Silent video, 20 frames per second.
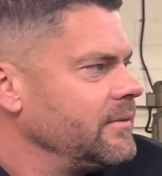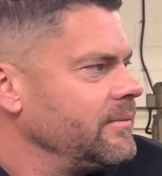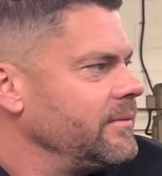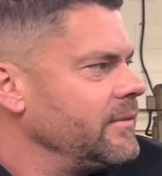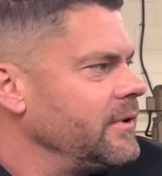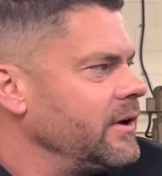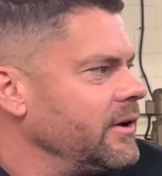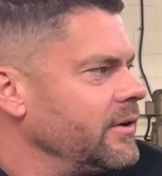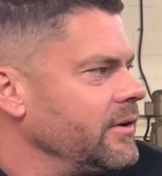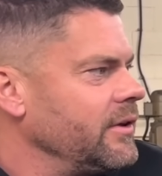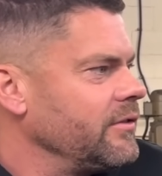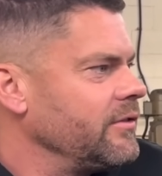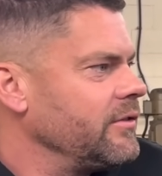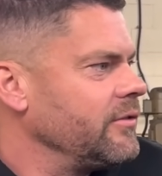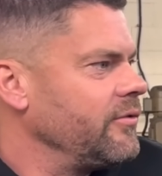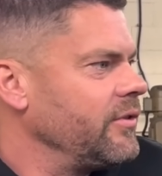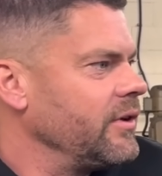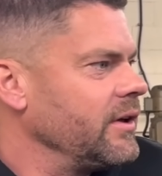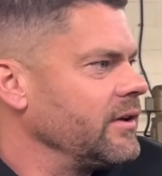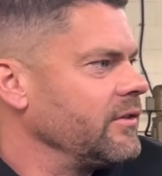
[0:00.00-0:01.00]
No, that's the
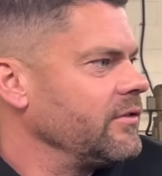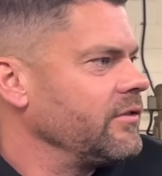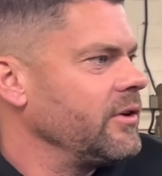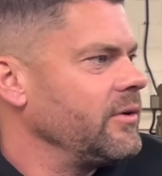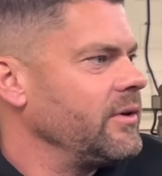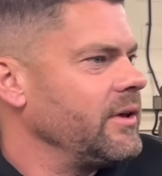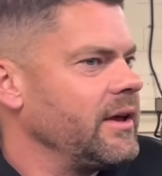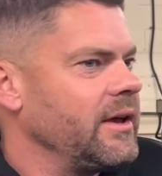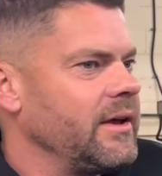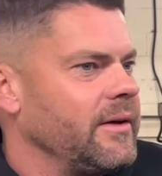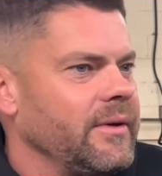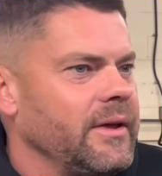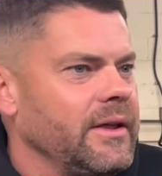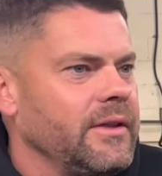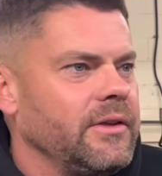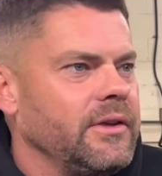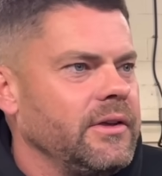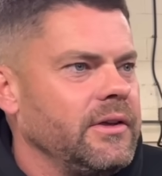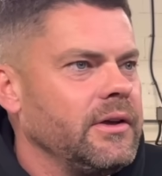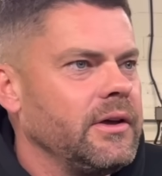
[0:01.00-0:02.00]
thing. So yeah, in
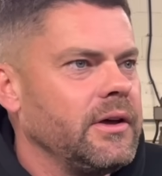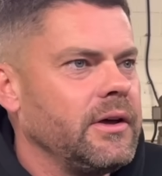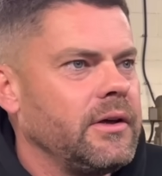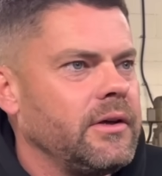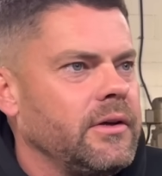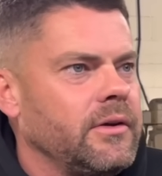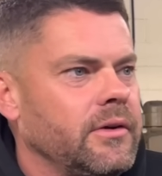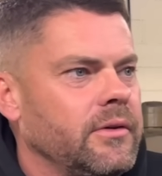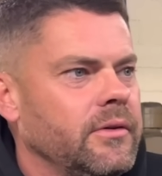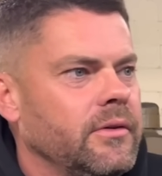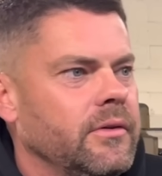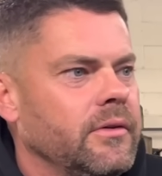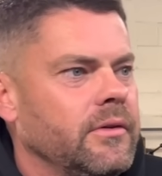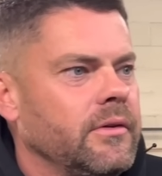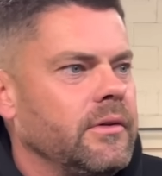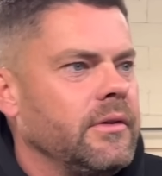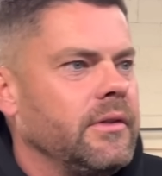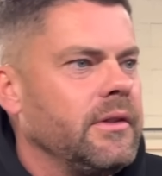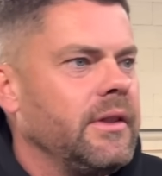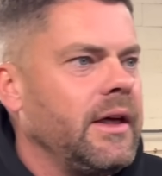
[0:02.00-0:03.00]
the
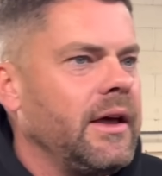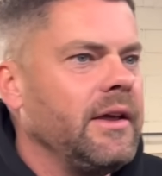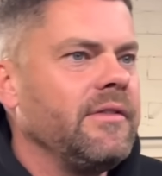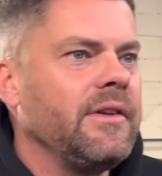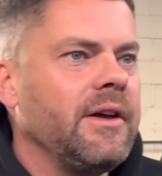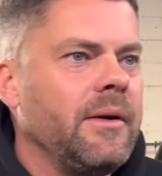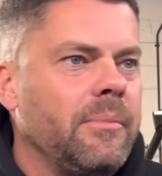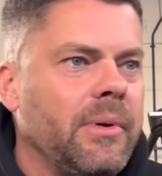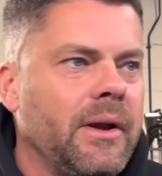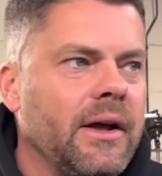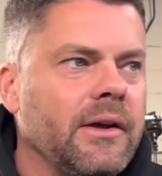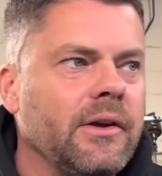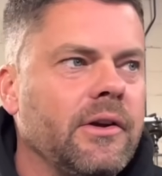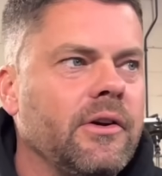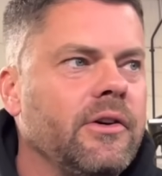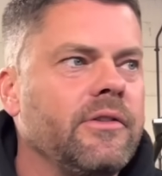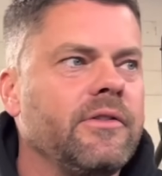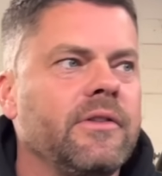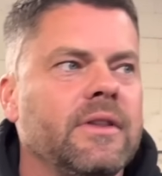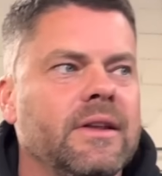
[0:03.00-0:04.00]
that is our plan,
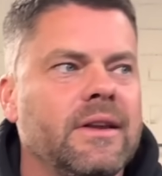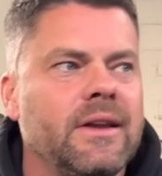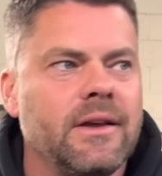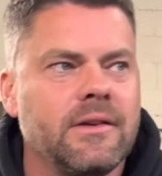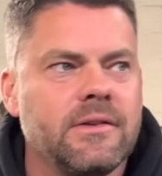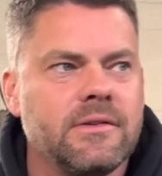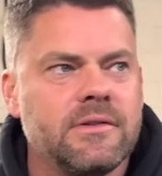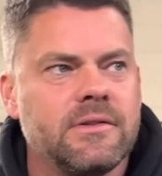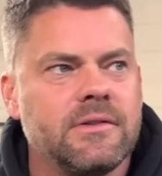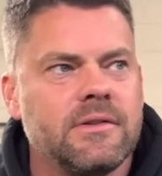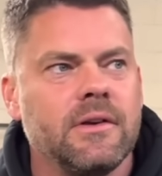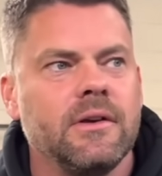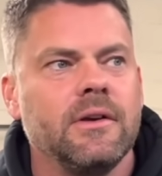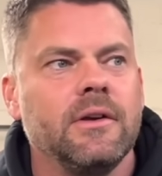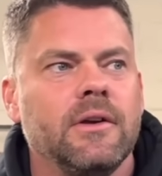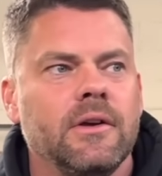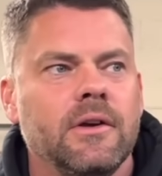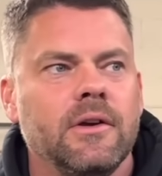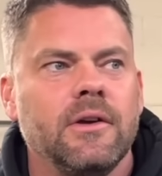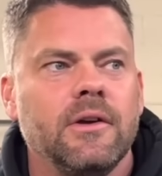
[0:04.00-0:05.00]
guys.
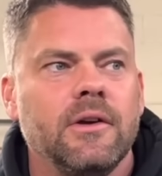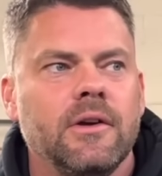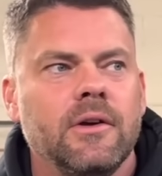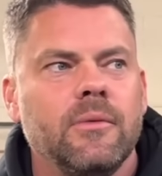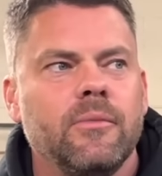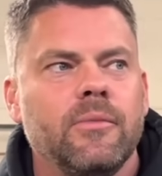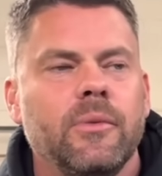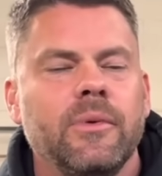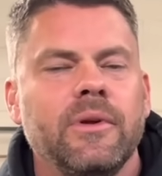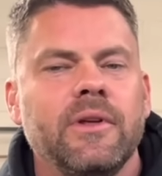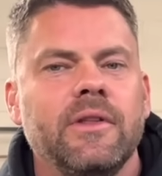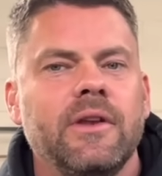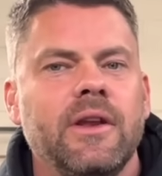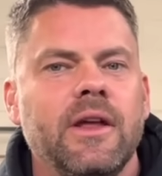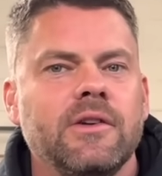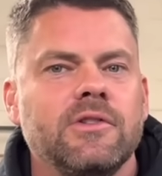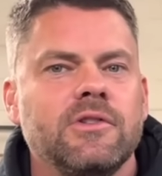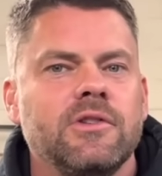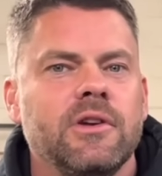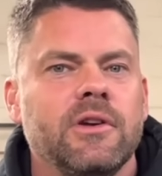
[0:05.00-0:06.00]
Probably in the
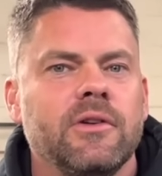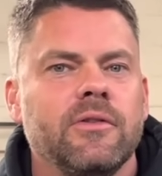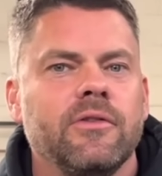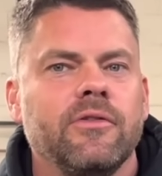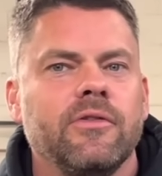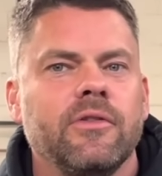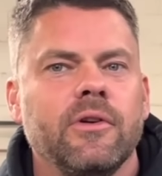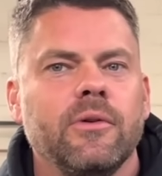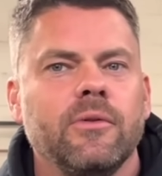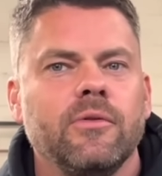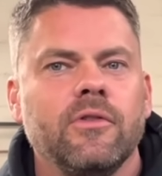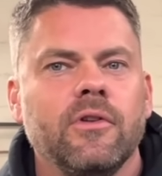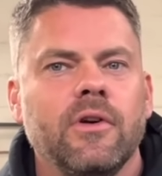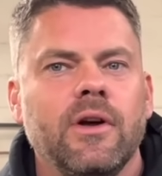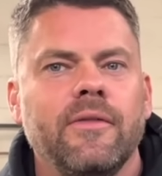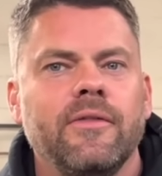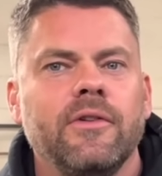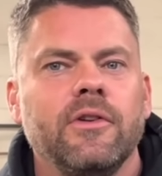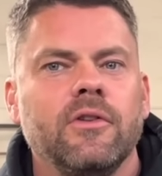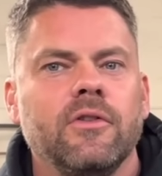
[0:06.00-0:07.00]
next year or so, start
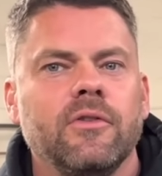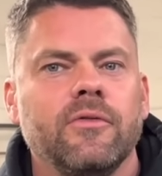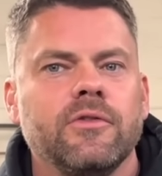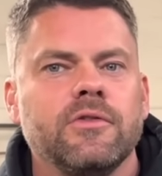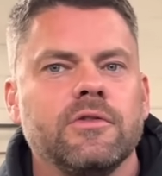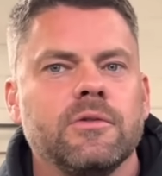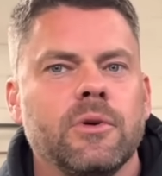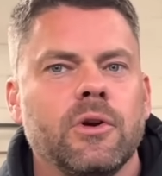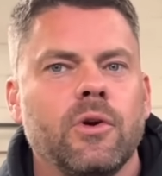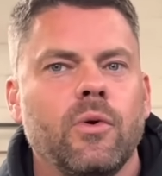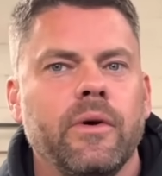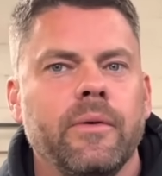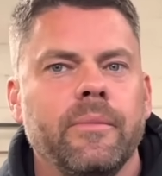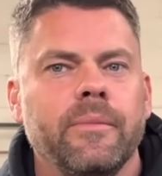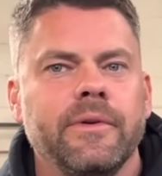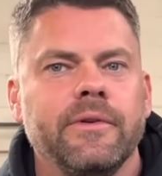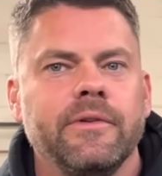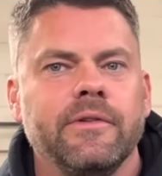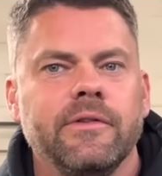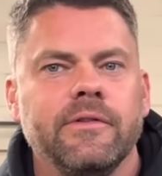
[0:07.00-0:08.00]
having a look for some
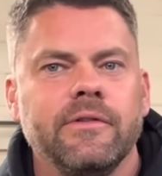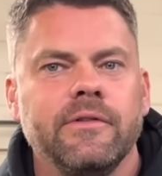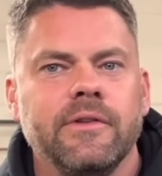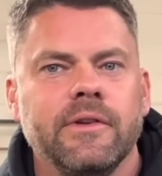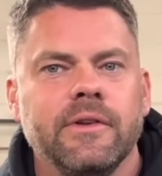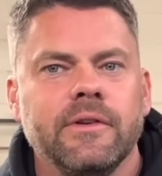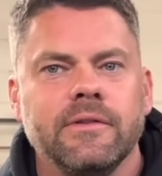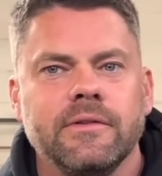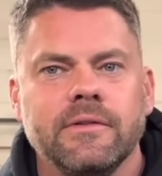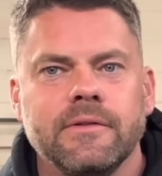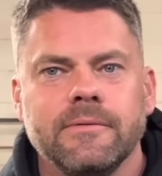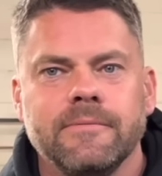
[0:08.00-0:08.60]
equipment, isn't it?